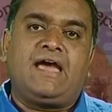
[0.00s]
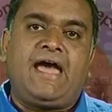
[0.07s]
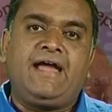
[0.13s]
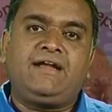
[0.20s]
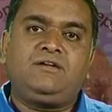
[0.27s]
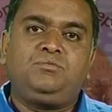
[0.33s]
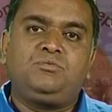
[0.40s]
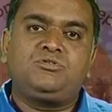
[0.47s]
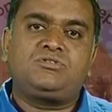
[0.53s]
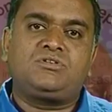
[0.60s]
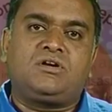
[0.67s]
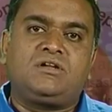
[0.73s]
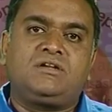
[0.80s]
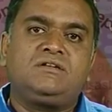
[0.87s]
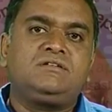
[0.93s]
act puts
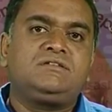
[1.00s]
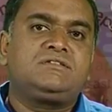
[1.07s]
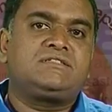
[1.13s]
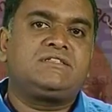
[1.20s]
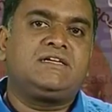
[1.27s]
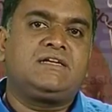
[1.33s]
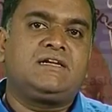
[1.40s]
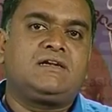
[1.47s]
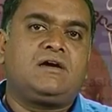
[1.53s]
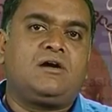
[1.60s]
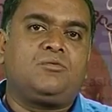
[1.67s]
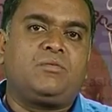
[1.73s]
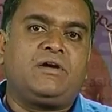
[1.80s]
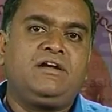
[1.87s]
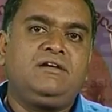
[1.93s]
on central
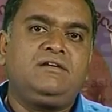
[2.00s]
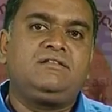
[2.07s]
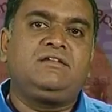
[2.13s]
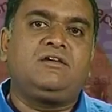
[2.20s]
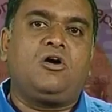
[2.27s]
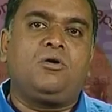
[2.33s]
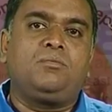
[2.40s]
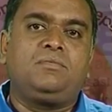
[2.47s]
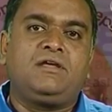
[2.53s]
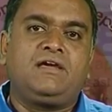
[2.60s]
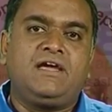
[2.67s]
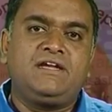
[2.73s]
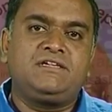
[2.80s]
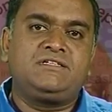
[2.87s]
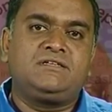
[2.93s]
government the
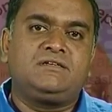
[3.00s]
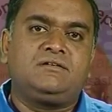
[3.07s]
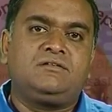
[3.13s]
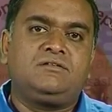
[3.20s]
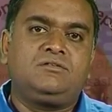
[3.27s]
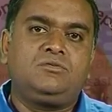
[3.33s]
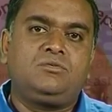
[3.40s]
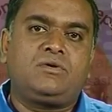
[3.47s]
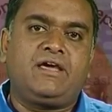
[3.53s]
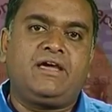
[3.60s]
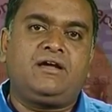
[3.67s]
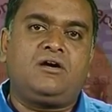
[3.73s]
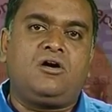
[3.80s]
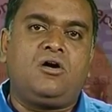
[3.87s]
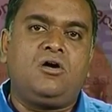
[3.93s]
obligation to
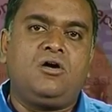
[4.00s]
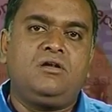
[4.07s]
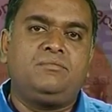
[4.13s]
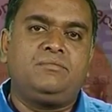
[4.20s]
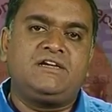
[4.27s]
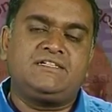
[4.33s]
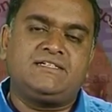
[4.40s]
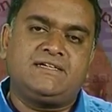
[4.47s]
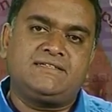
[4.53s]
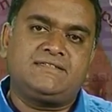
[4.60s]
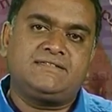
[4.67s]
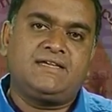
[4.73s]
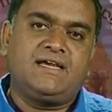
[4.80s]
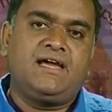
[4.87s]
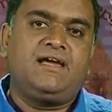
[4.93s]
take all
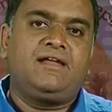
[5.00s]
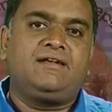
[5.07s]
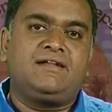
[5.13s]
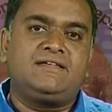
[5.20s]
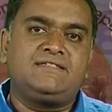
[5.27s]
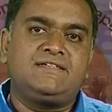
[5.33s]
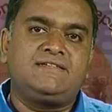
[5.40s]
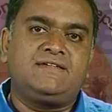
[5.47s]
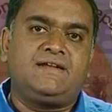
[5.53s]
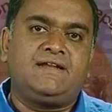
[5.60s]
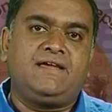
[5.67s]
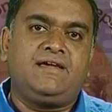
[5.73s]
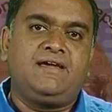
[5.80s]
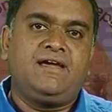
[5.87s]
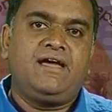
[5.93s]
measures
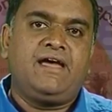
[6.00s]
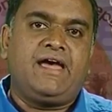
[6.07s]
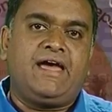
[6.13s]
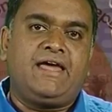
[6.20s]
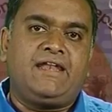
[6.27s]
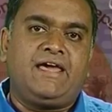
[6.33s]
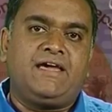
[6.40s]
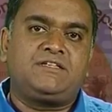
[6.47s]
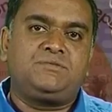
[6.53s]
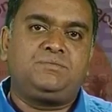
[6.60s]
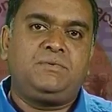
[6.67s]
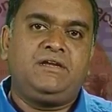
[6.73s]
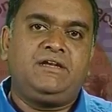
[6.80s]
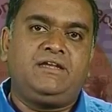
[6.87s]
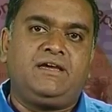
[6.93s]
necessary and
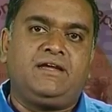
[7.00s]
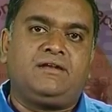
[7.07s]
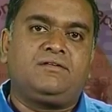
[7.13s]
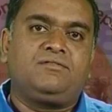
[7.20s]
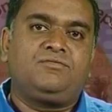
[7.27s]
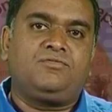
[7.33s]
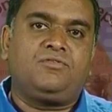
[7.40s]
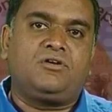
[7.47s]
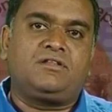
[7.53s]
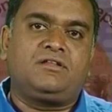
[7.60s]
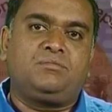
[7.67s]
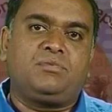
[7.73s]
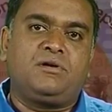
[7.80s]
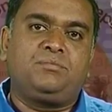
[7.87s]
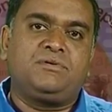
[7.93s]
expedient for the
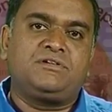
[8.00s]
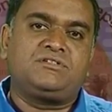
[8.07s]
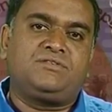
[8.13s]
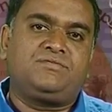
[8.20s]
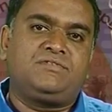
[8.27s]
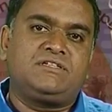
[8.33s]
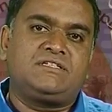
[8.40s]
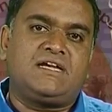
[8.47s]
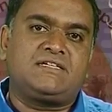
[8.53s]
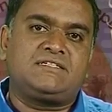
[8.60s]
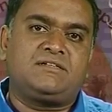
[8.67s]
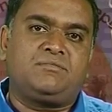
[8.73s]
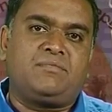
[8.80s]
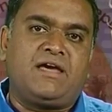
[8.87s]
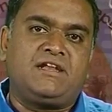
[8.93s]
purpose of
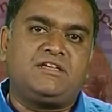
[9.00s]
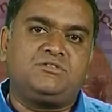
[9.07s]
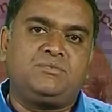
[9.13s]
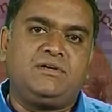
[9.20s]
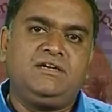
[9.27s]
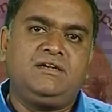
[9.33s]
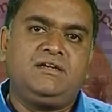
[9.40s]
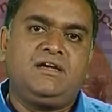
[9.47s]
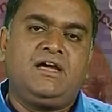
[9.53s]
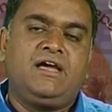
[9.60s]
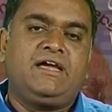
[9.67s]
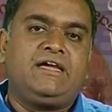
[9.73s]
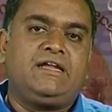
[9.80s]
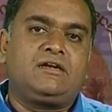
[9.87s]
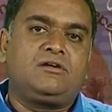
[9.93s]
disaster management,
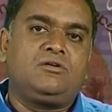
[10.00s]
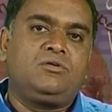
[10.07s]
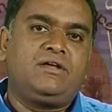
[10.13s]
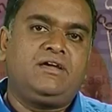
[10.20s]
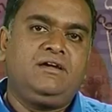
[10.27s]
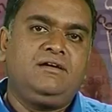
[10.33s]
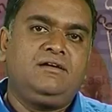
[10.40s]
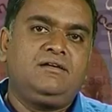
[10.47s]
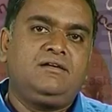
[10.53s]
including